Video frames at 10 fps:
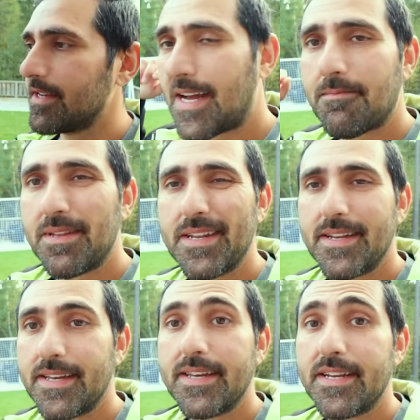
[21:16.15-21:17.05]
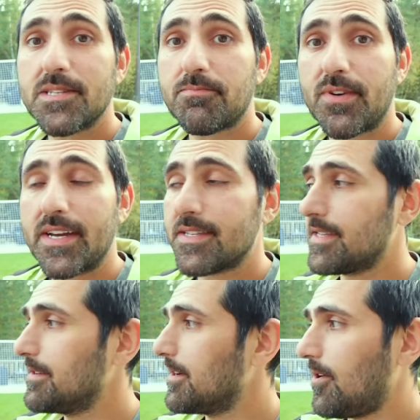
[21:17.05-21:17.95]
I mean, it is
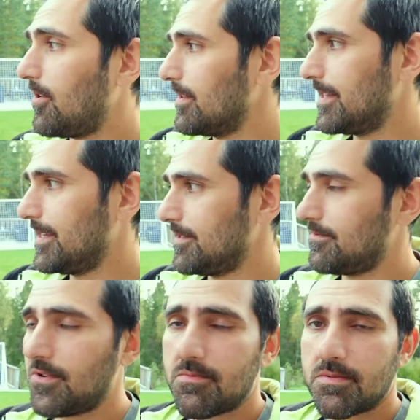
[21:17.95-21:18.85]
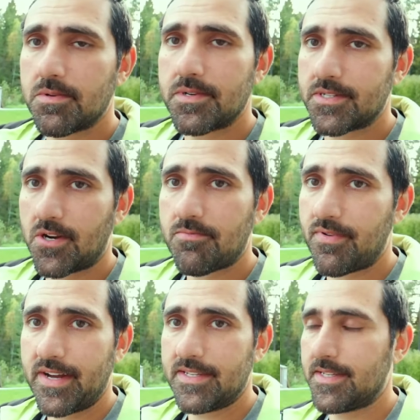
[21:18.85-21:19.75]
pricey. All these Robo Mowers are
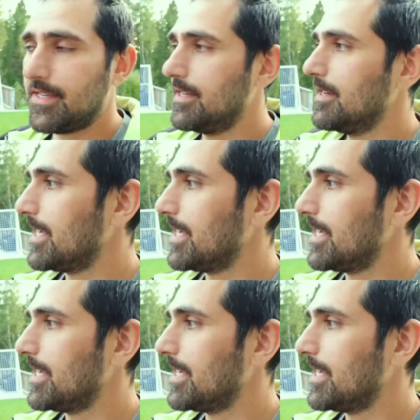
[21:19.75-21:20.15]
pricey.